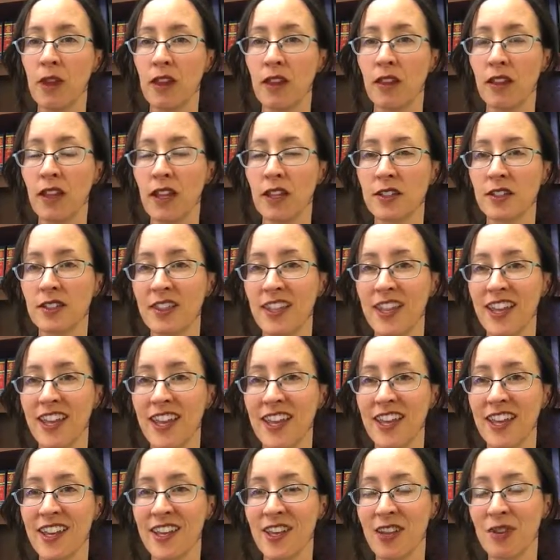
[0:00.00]
unless
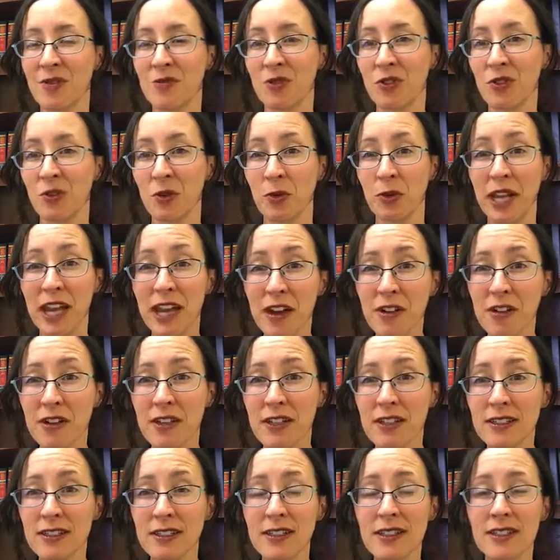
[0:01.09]
they come through
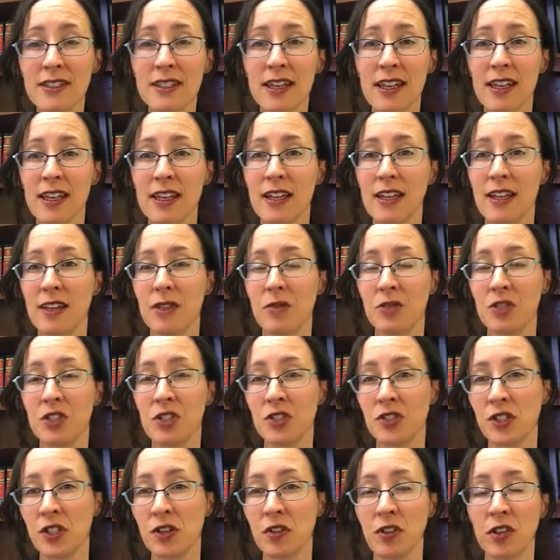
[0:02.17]
inheritance, which
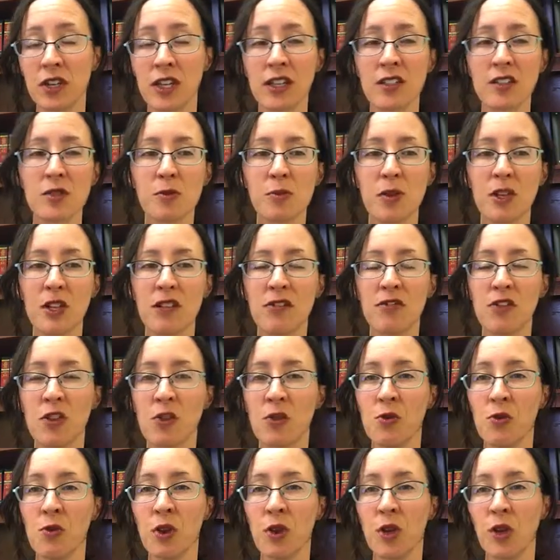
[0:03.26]
isn't earnings, but if
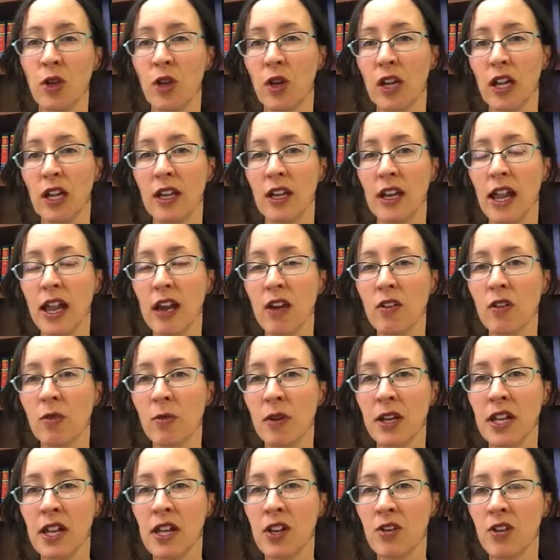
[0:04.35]
you inherit
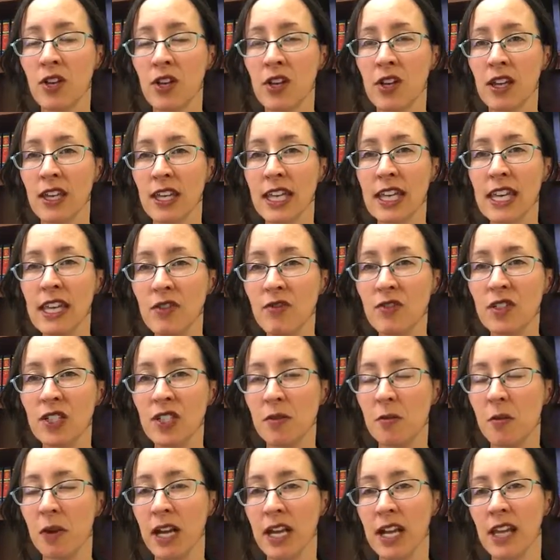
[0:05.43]
money or you get
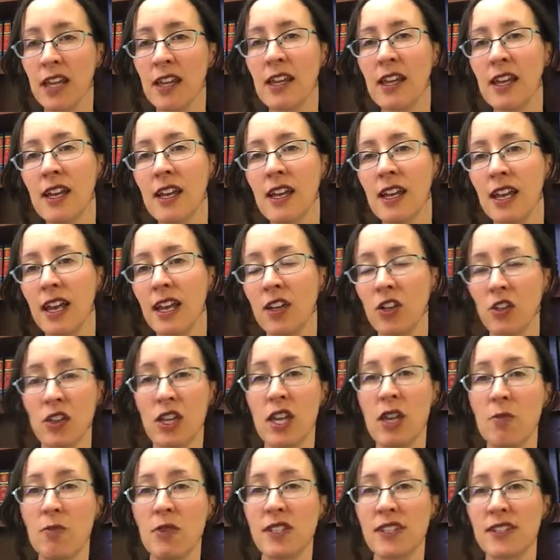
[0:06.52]
gifted money and you
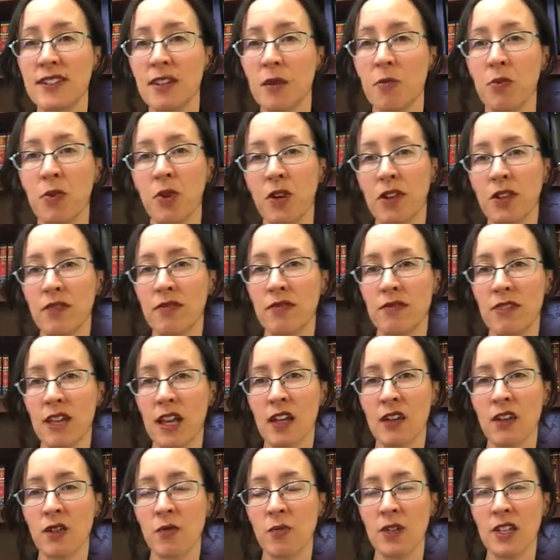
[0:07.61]
keep it separate,
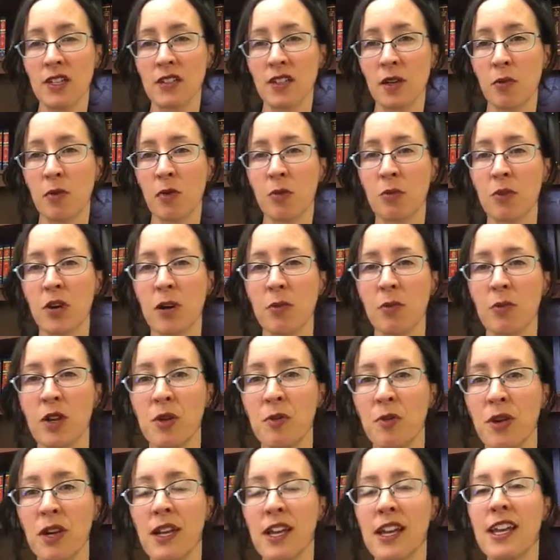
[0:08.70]
that could be separate
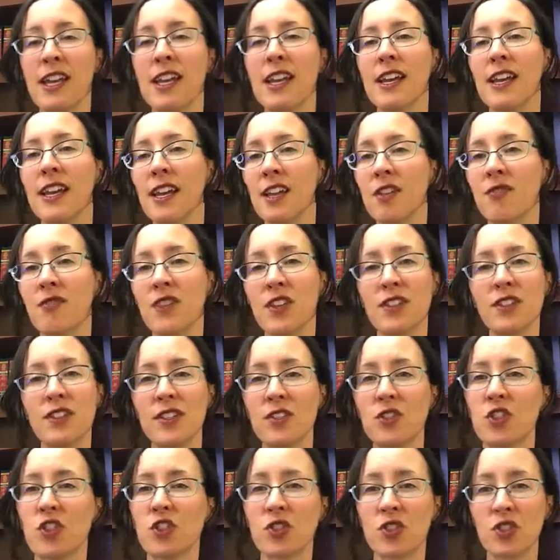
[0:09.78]
property. But if this
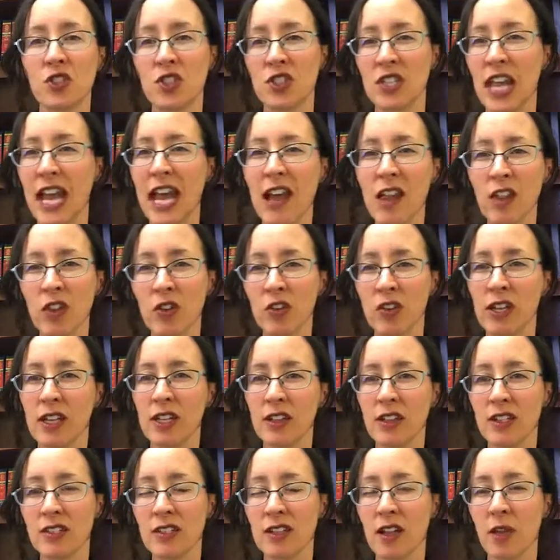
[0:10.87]
is your salary
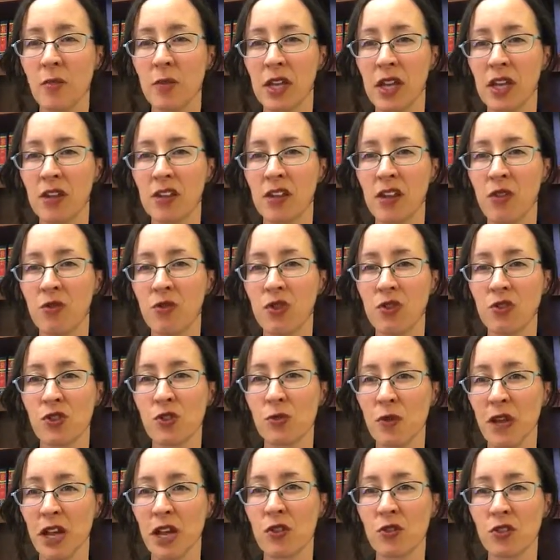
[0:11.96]
that's coming in, you and your
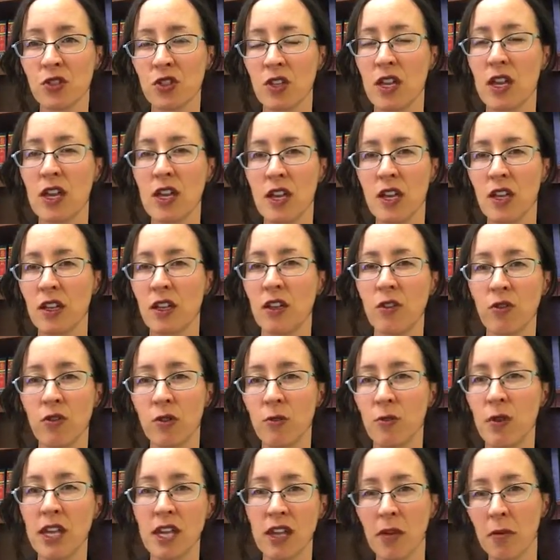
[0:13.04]
spouse,
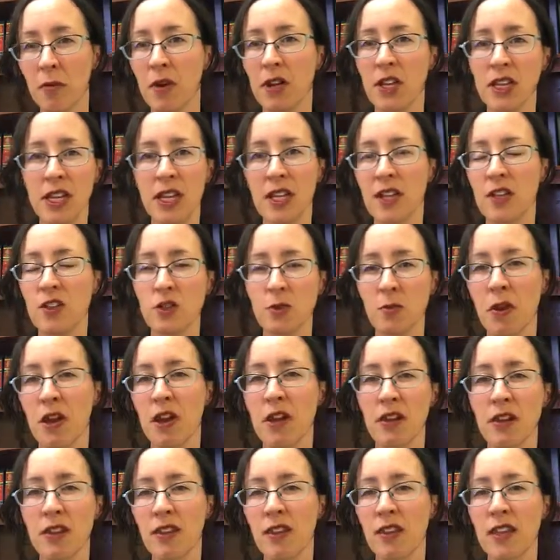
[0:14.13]
are making money each
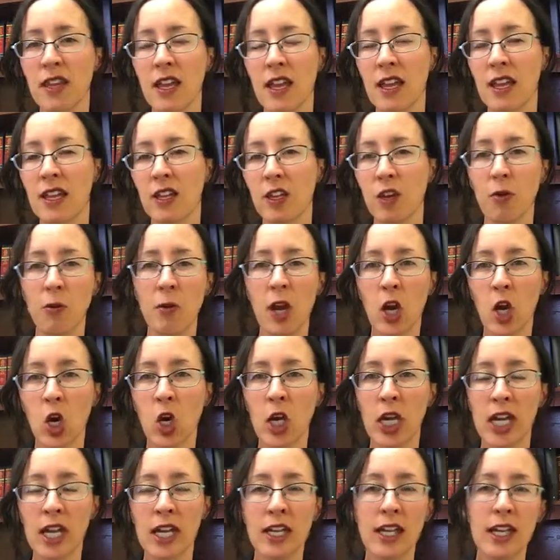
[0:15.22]
month, you're
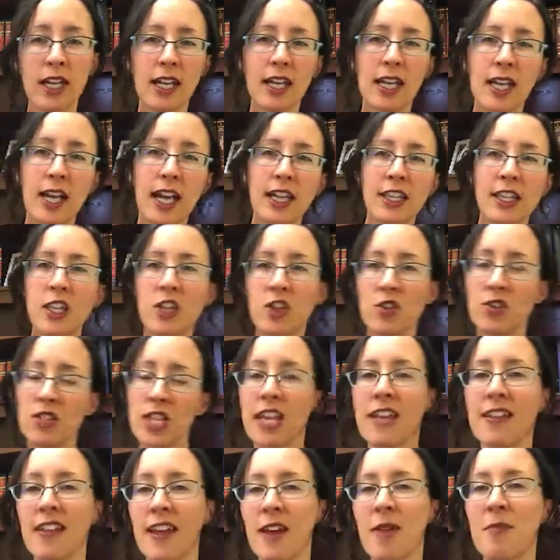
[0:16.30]
married, and then you
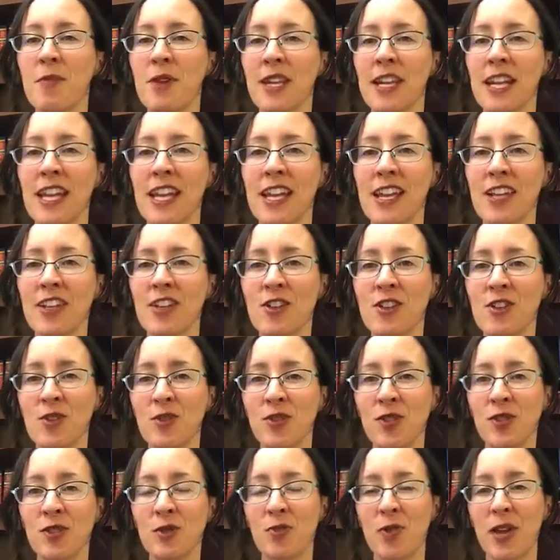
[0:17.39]
take that money and you
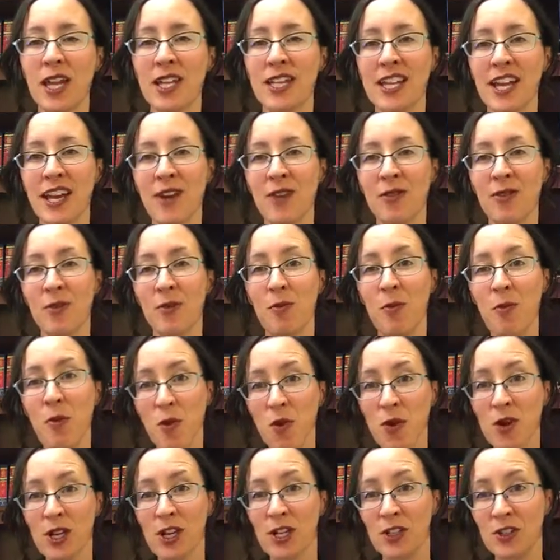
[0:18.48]
use it to pay down the
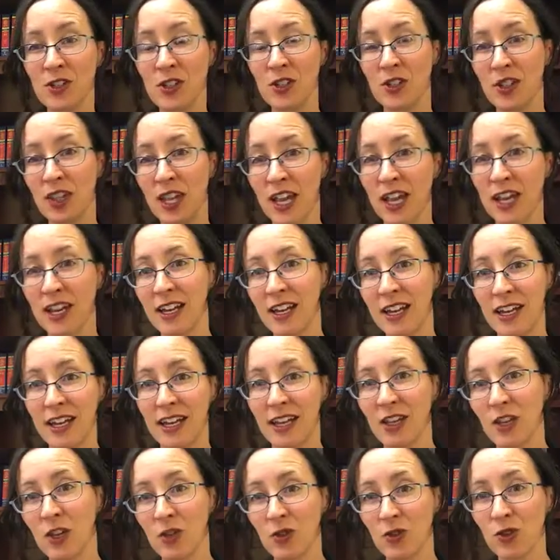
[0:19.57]
mortgage that
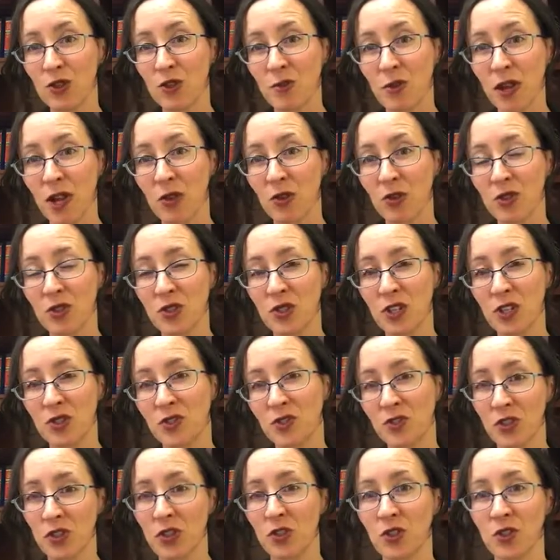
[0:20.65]
your spouse,
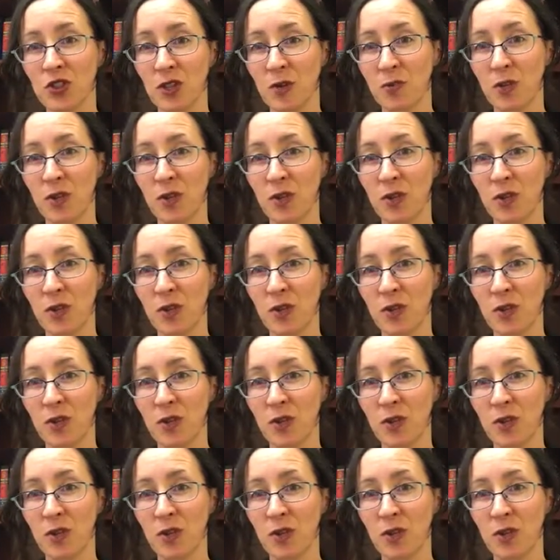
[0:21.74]
it's for your